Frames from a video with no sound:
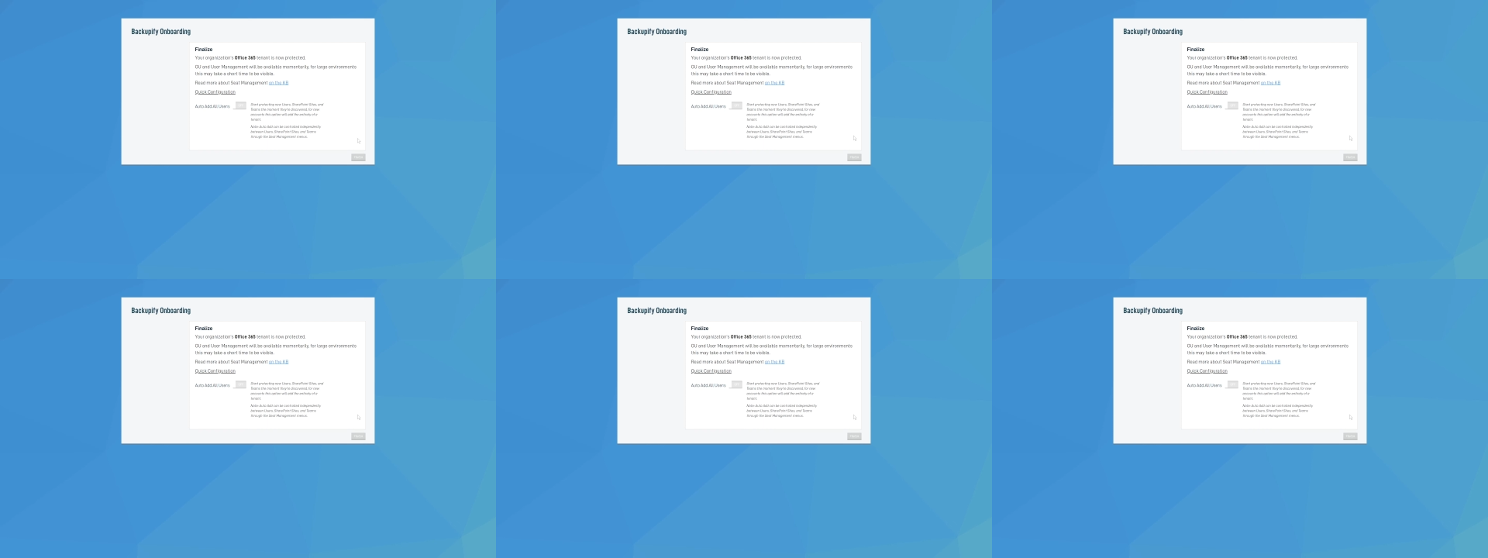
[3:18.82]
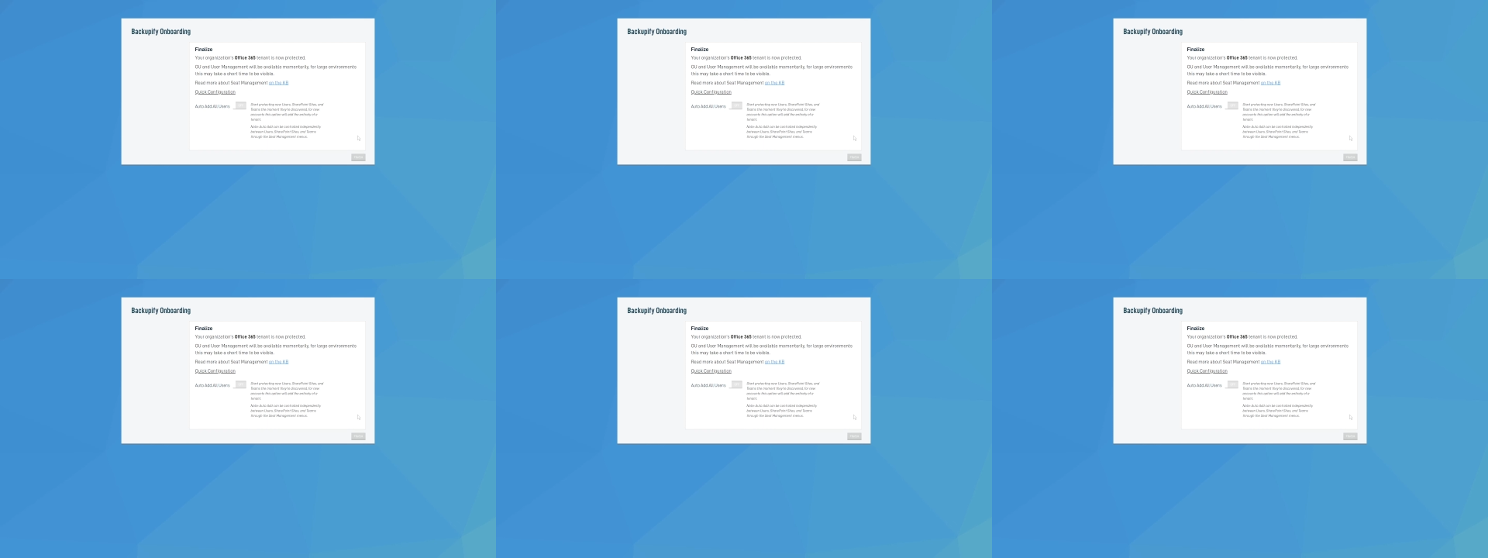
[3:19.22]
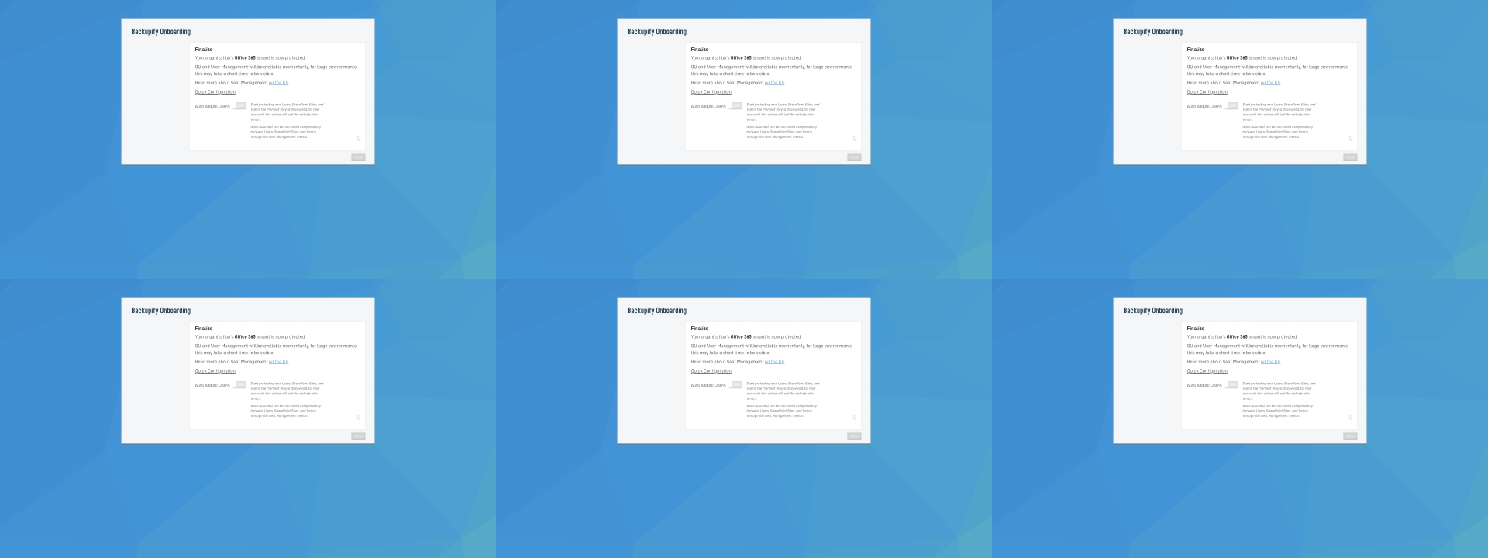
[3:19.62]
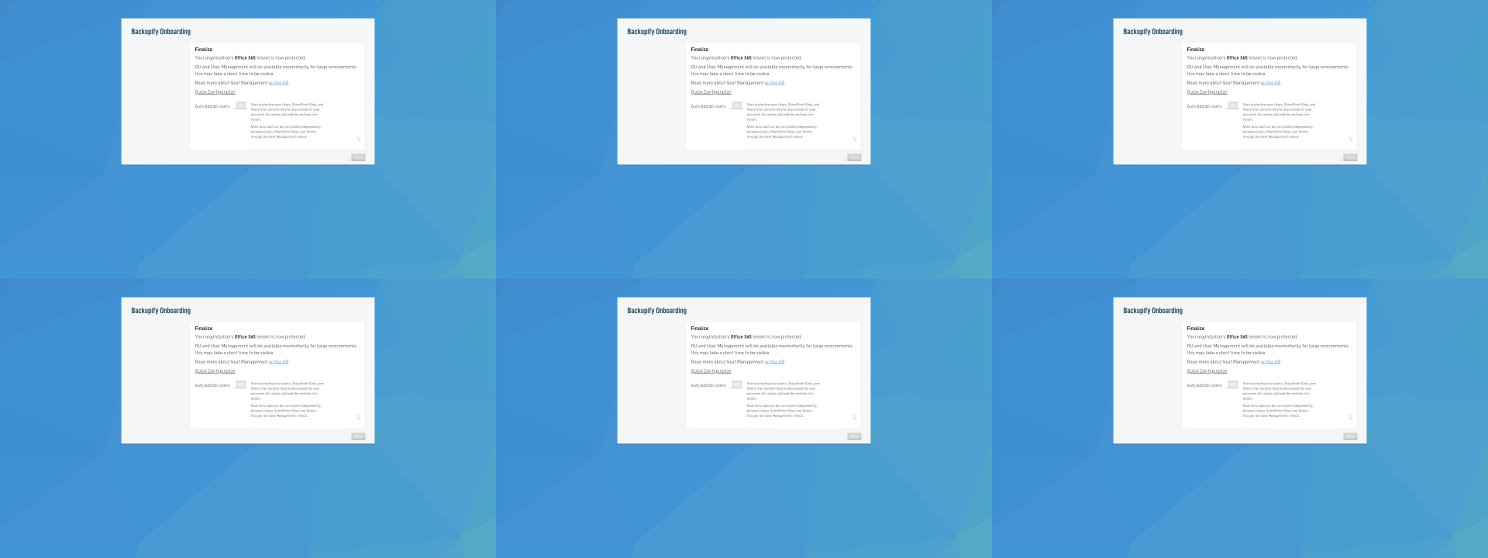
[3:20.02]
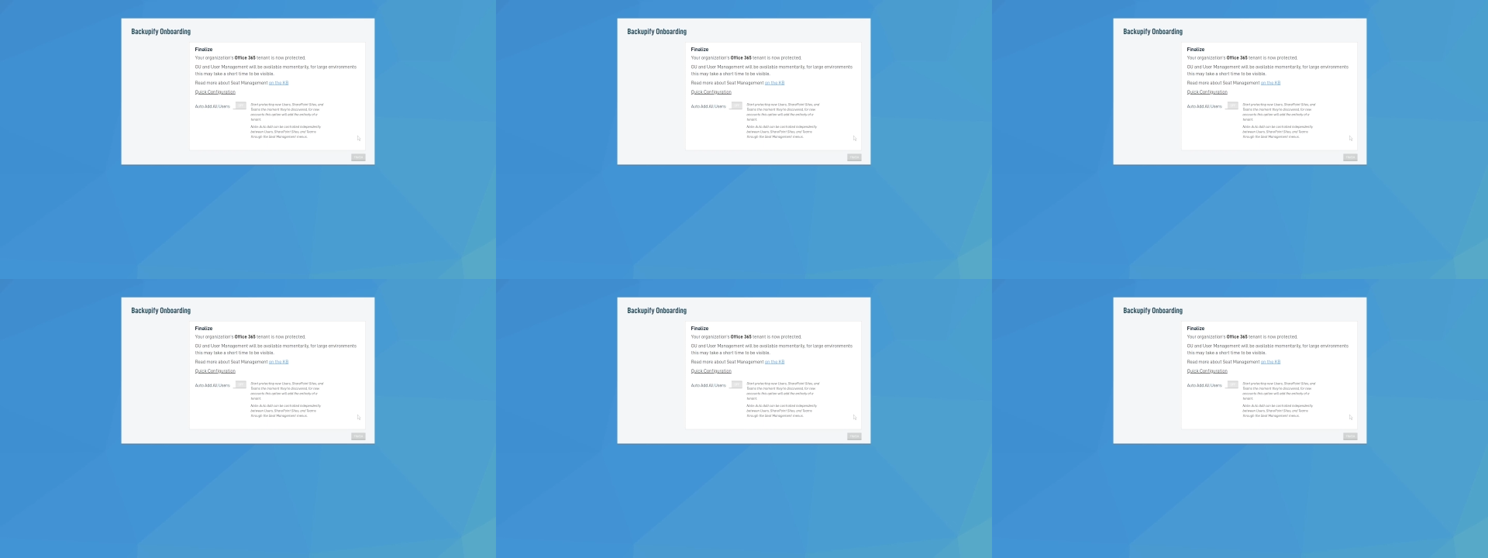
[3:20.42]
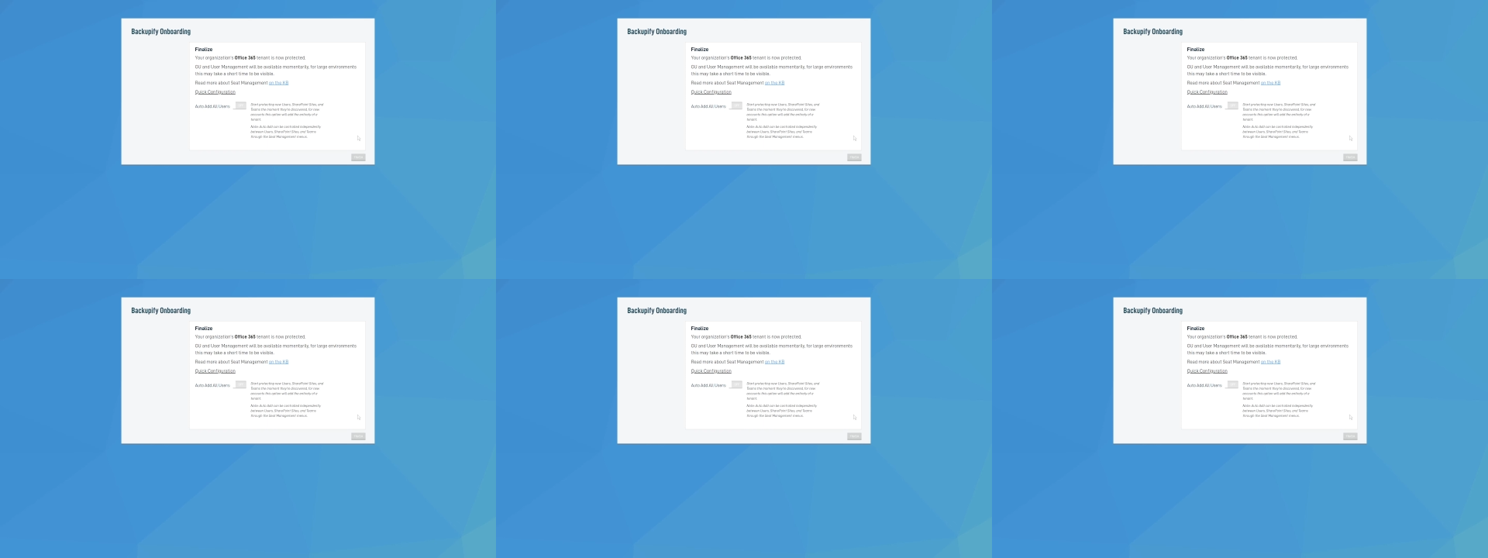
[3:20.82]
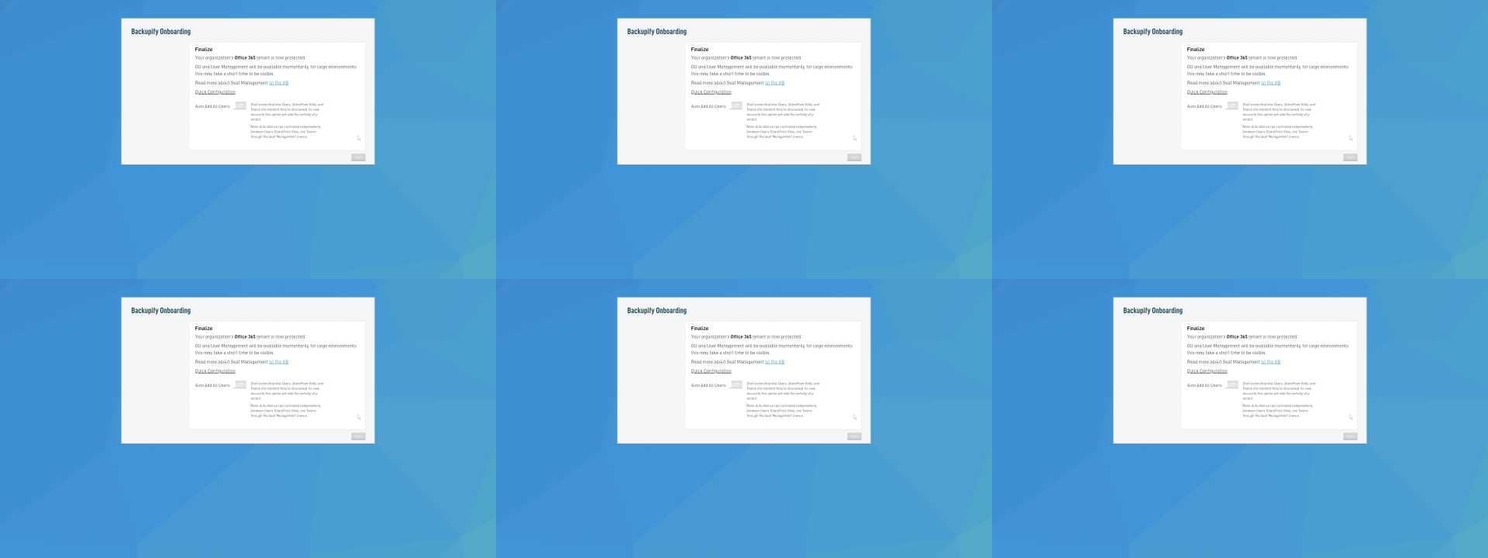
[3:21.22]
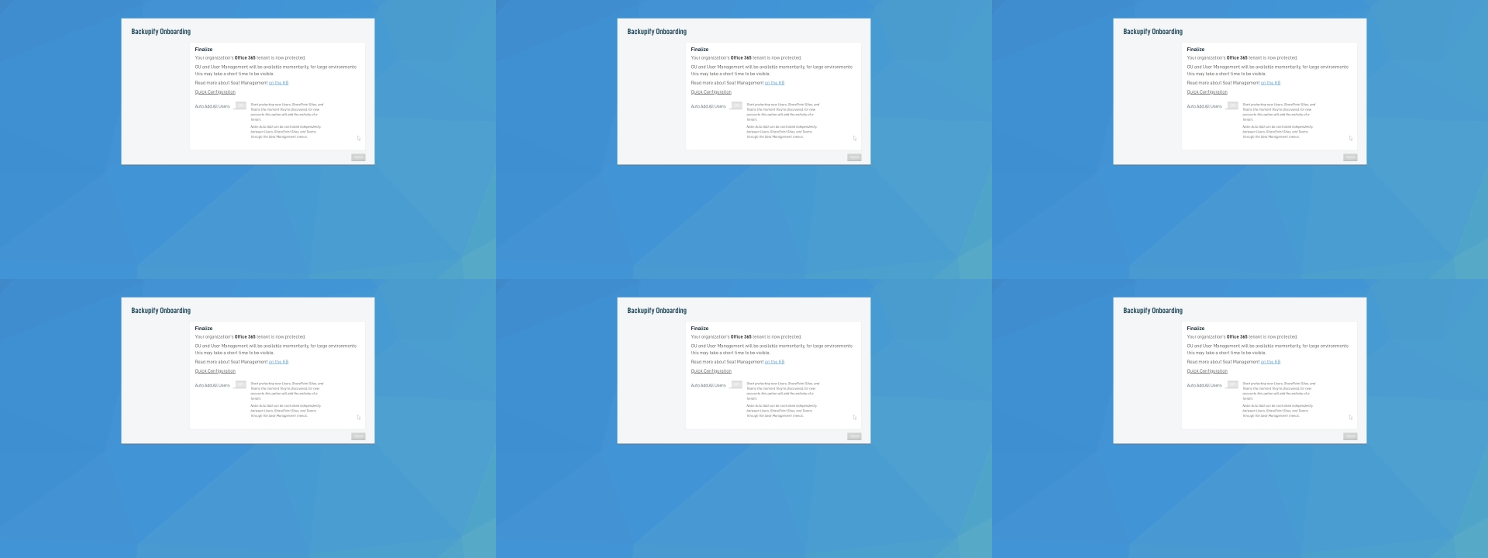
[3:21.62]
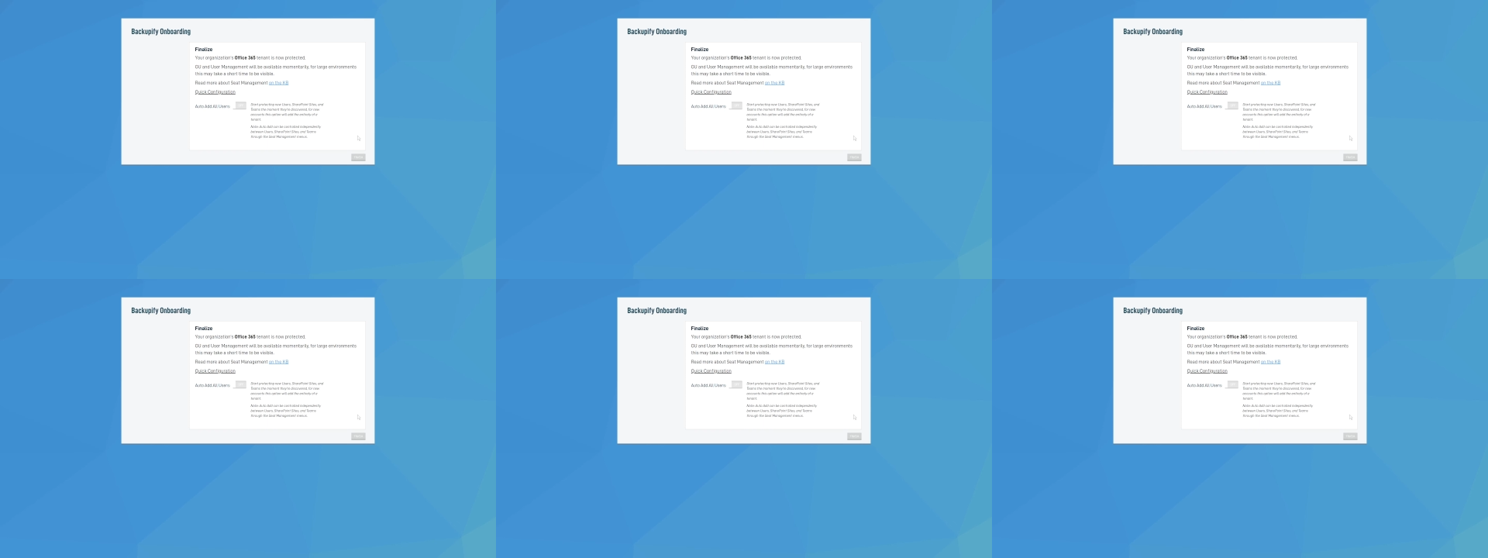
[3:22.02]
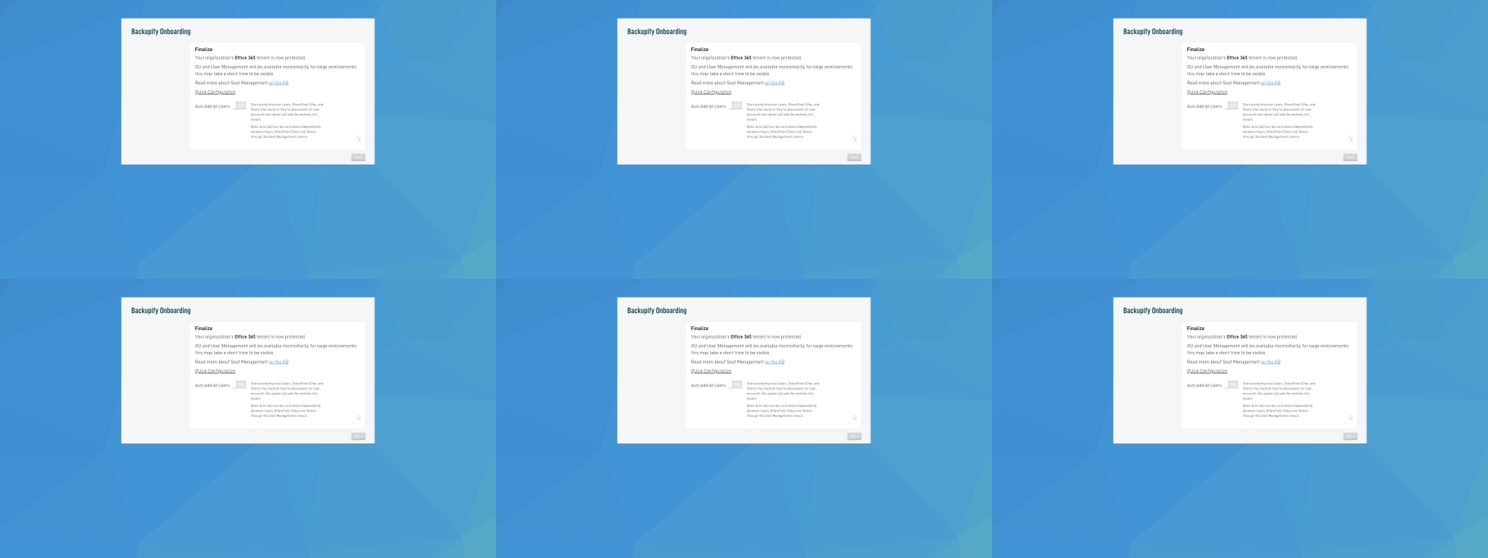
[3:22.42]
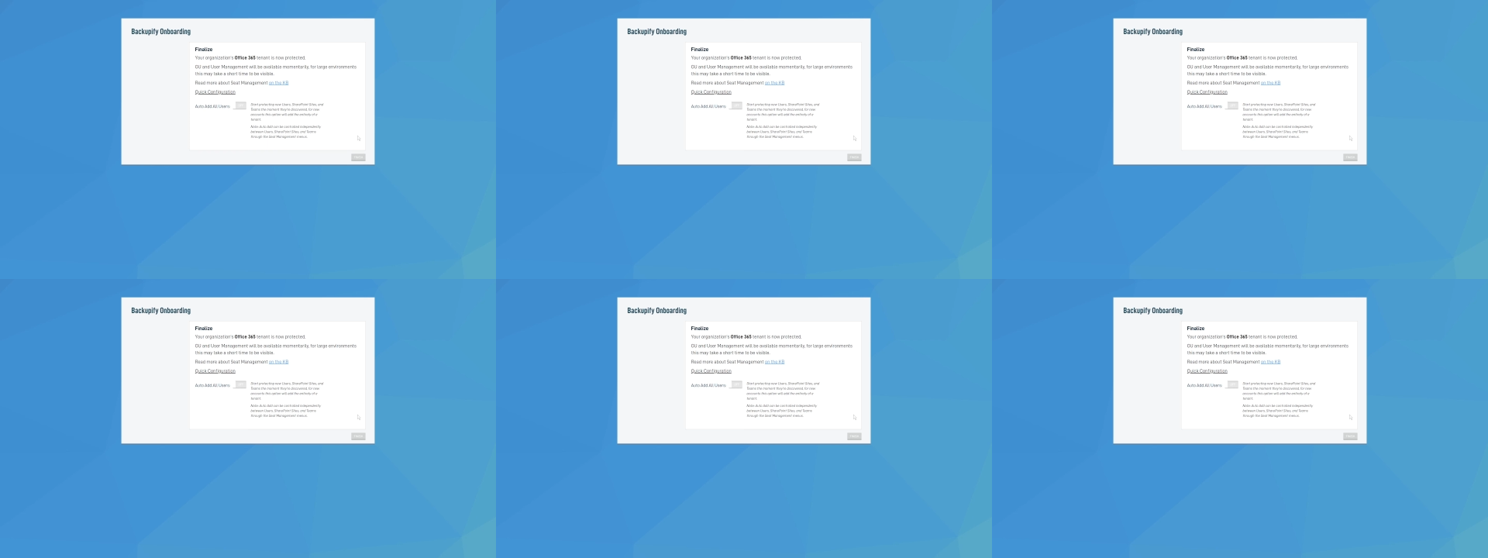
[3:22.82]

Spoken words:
[unreadable: no face in view]